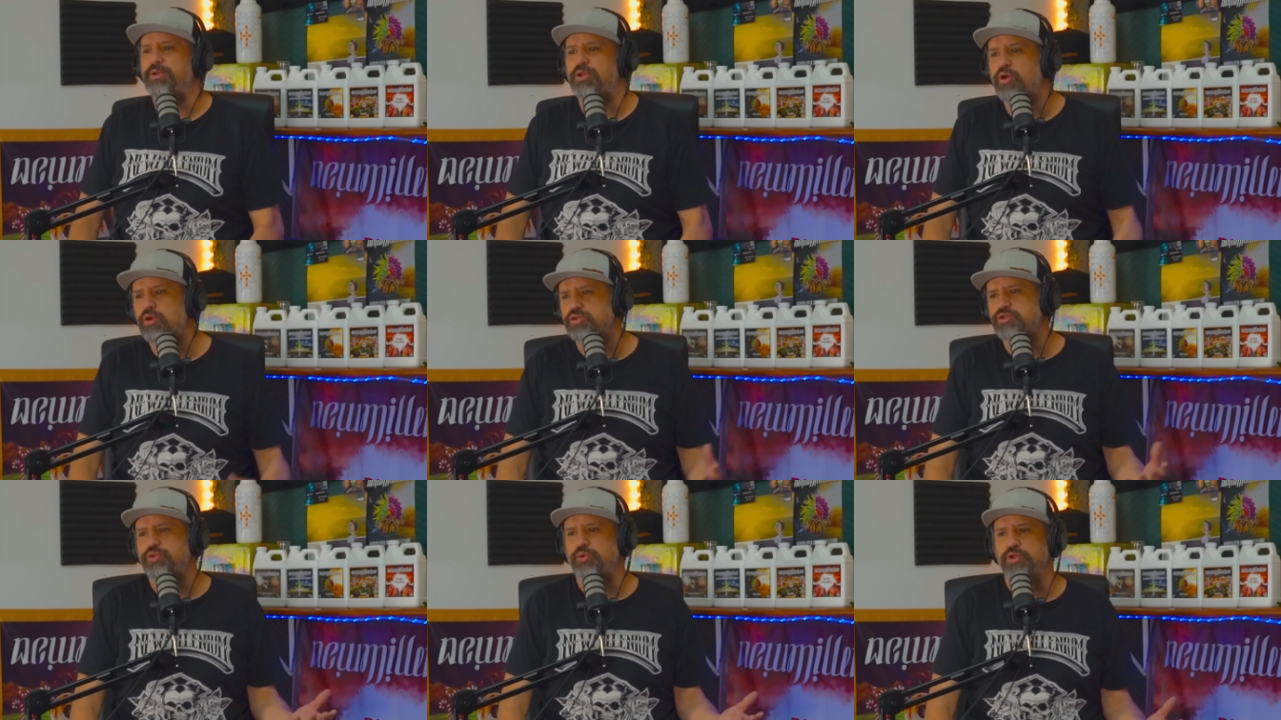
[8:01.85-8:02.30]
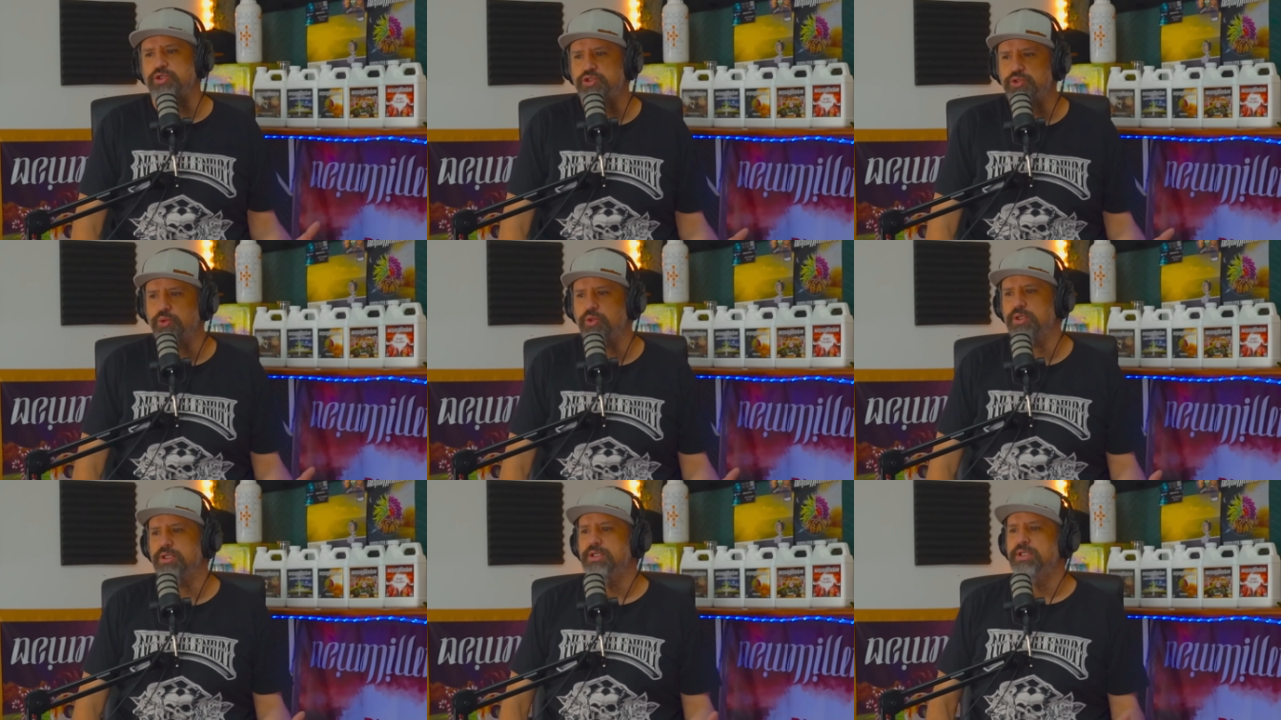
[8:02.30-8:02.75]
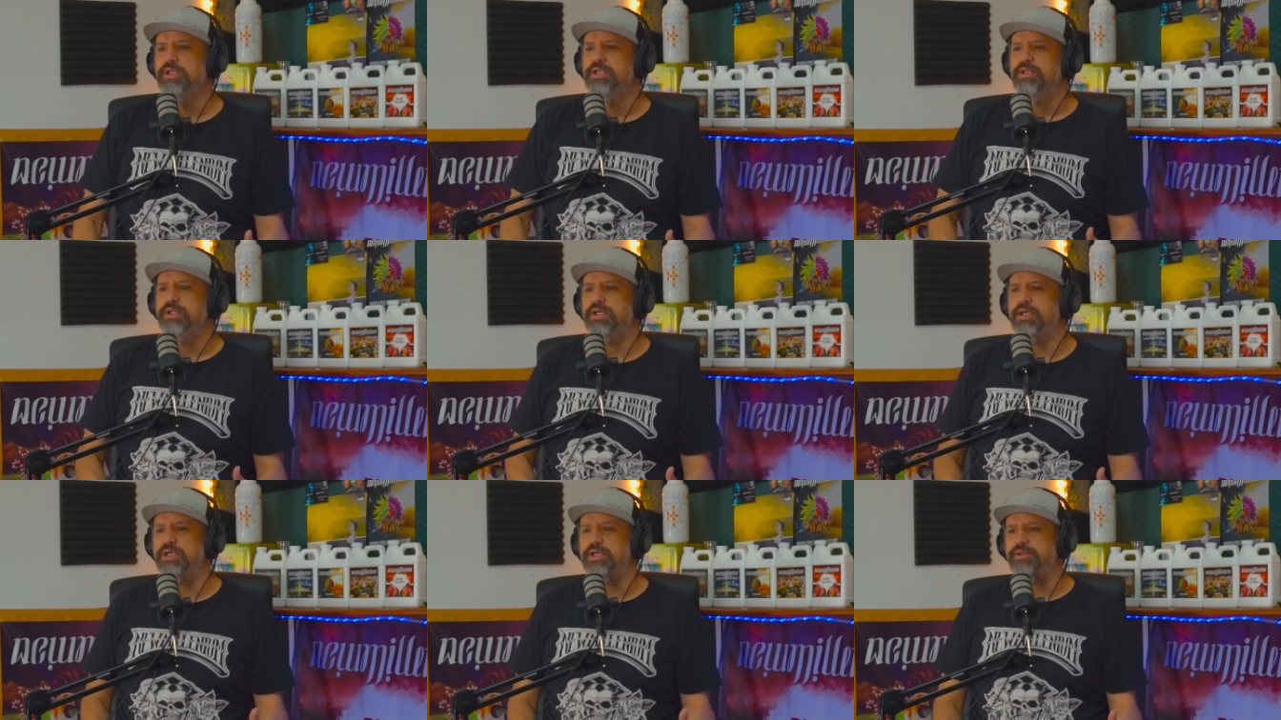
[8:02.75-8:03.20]
But long story short,
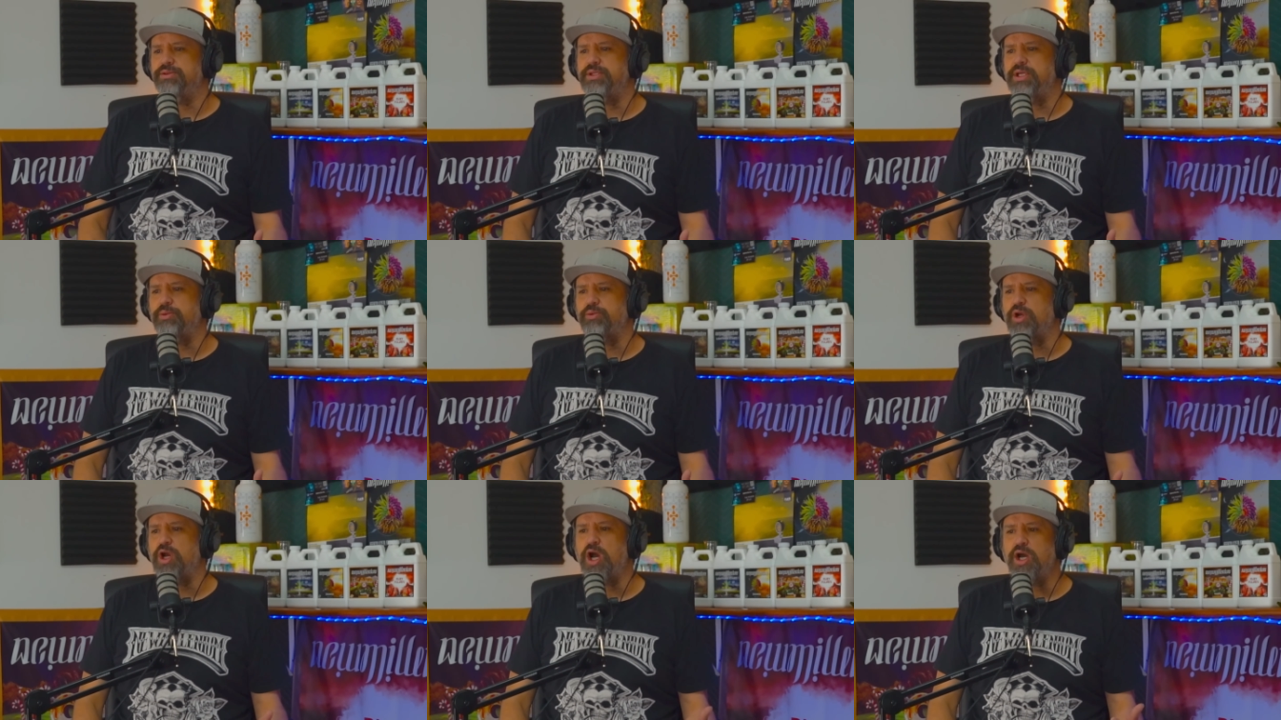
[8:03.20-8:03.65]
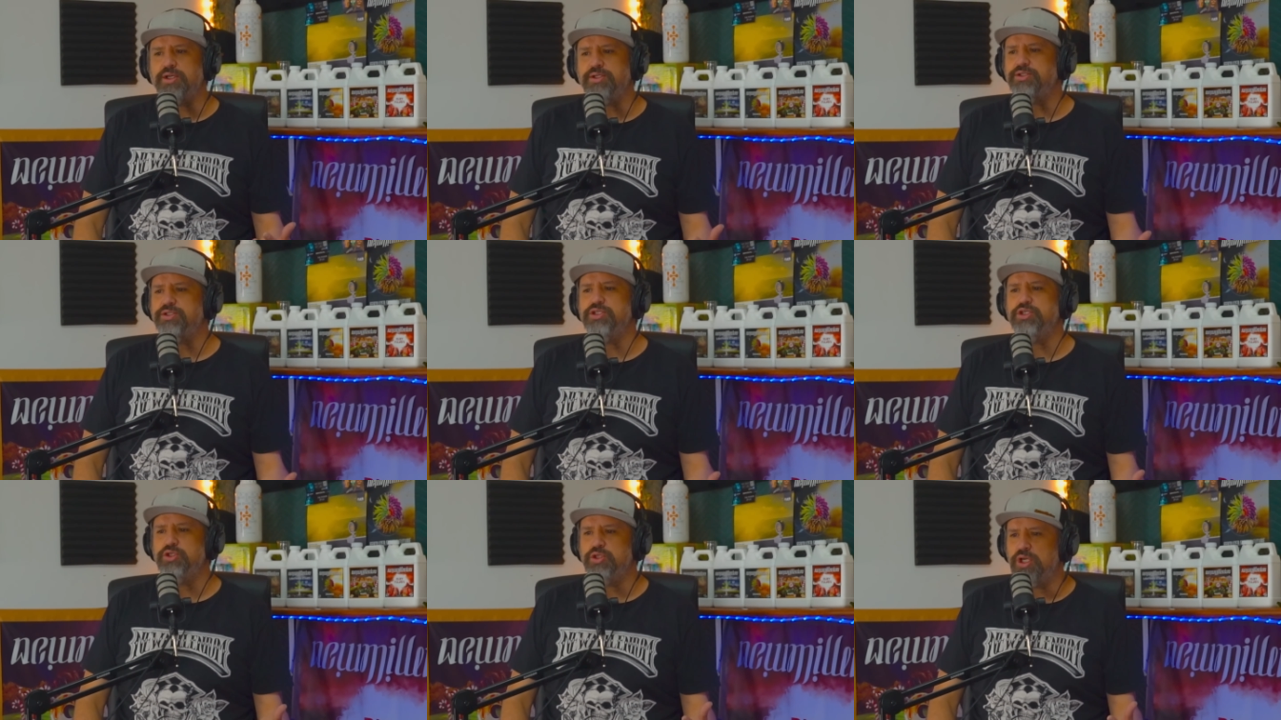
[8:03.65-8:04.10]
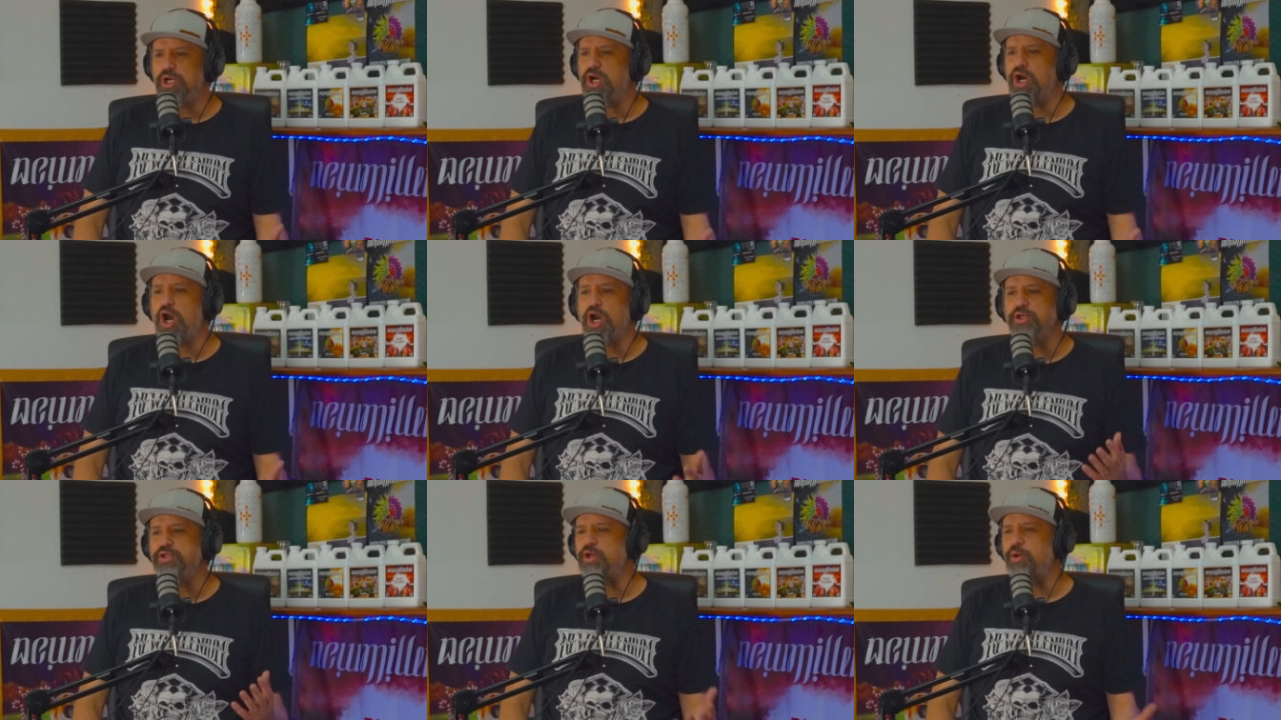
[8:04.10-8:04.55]
they were
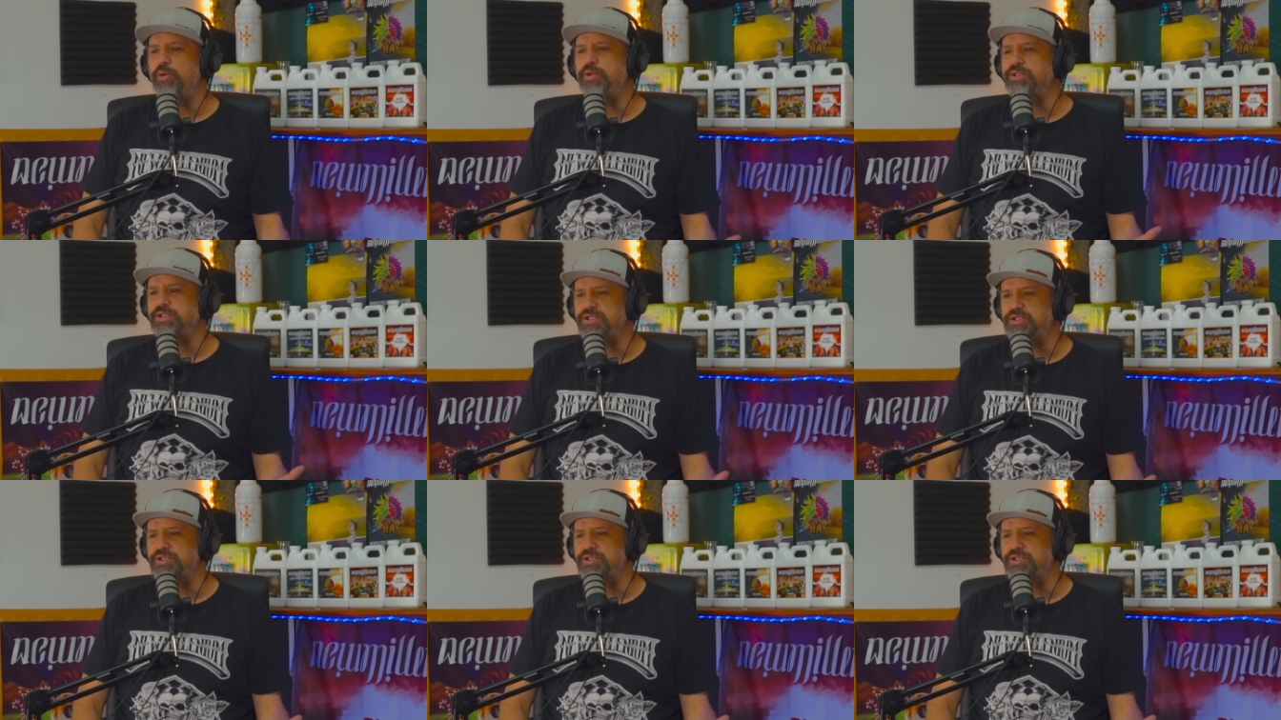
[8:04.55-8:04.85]
unknowingly